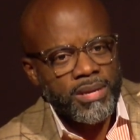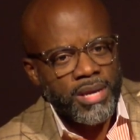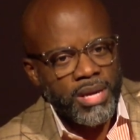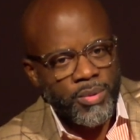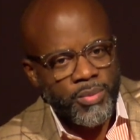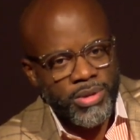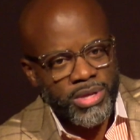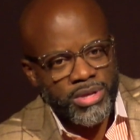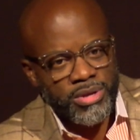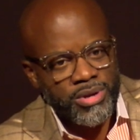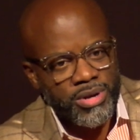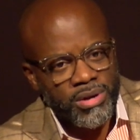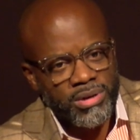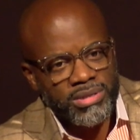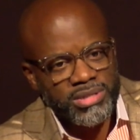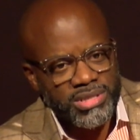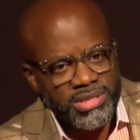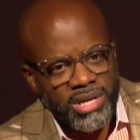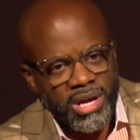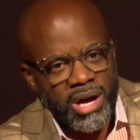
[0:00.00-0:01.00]
And when you go to
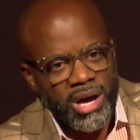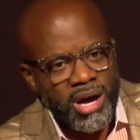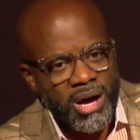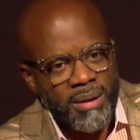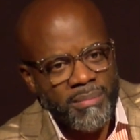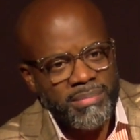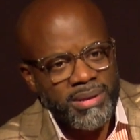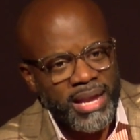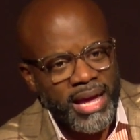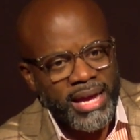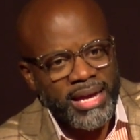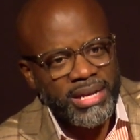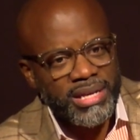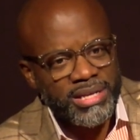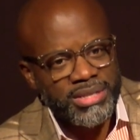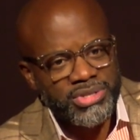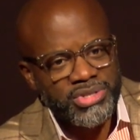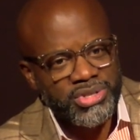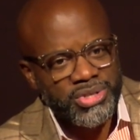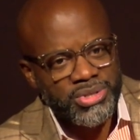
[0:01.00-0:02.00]
Psalm
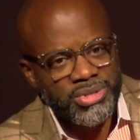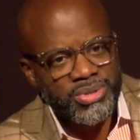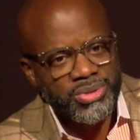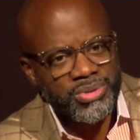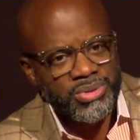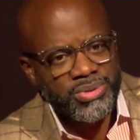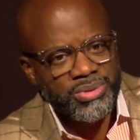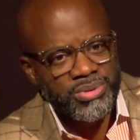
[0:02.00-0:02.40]
92,